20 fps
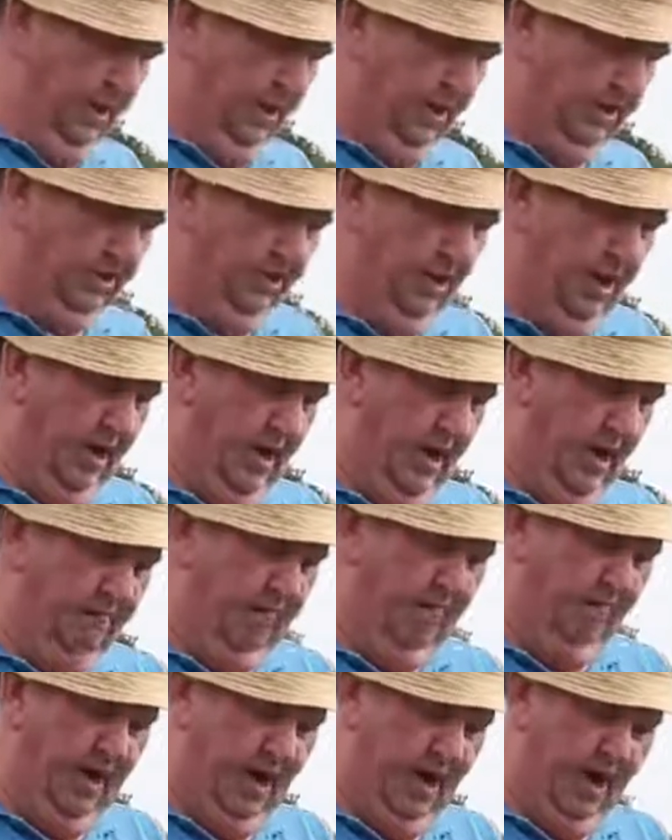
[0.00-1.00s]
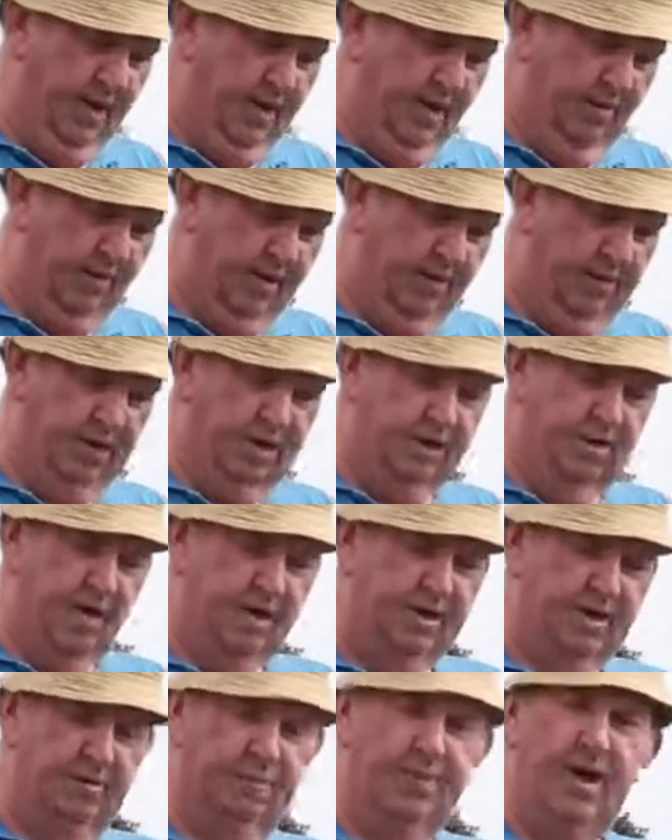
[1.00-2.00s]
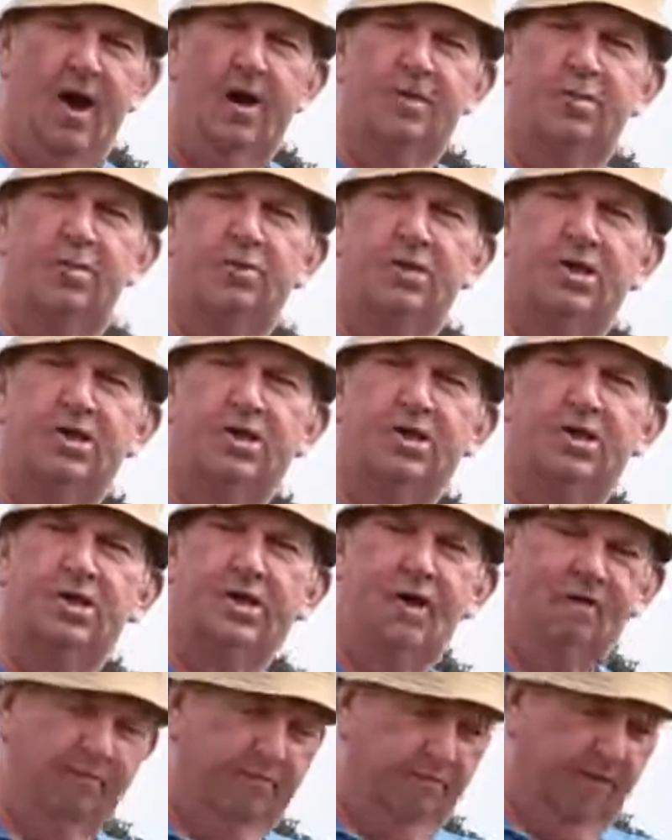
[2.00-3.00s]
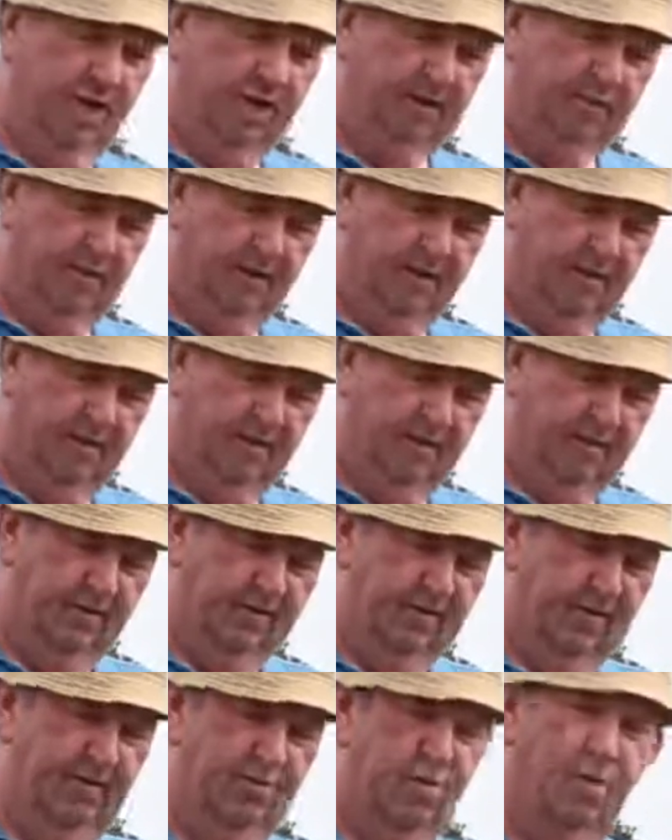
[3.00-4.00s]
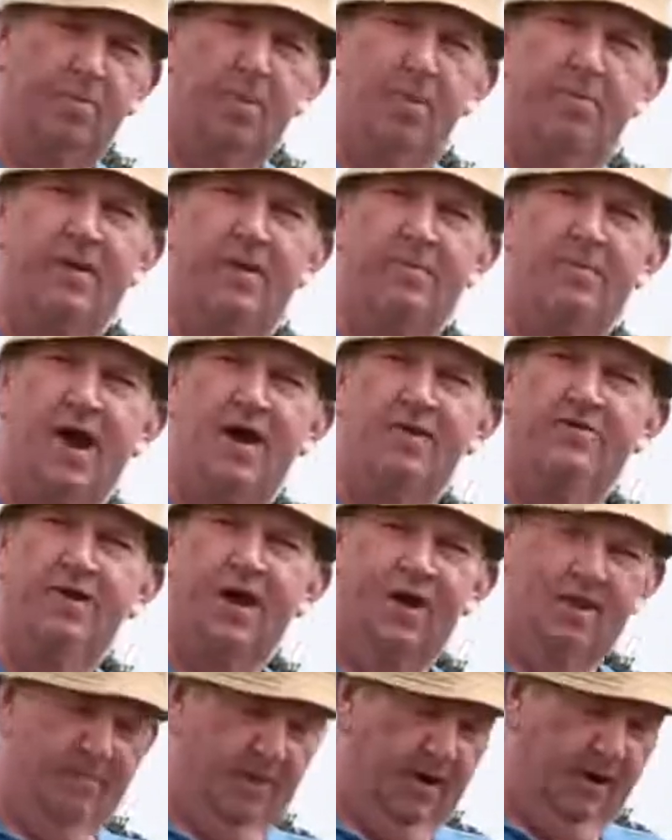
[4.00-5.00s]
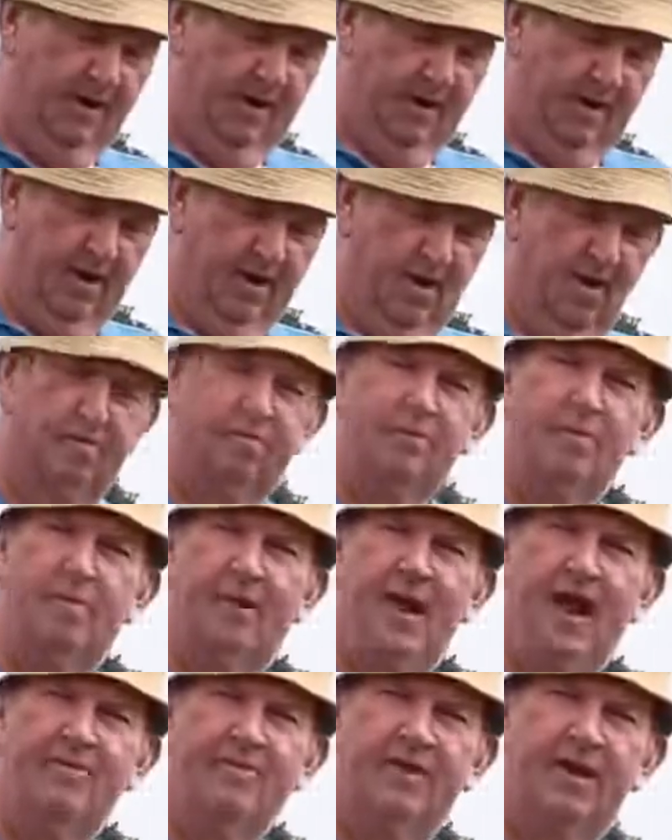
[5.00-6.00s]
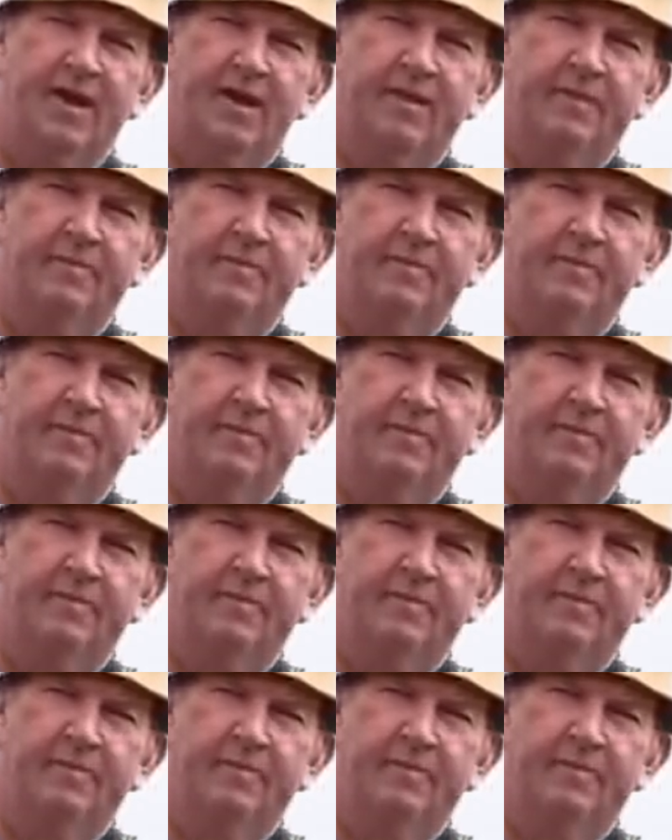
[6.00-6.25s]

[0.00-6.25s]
There's 3 I have in my hand now. Them is the ones I'm talking about. That's down from Wexford. There's a woman up at the mark selling them there. They're covered with plastic,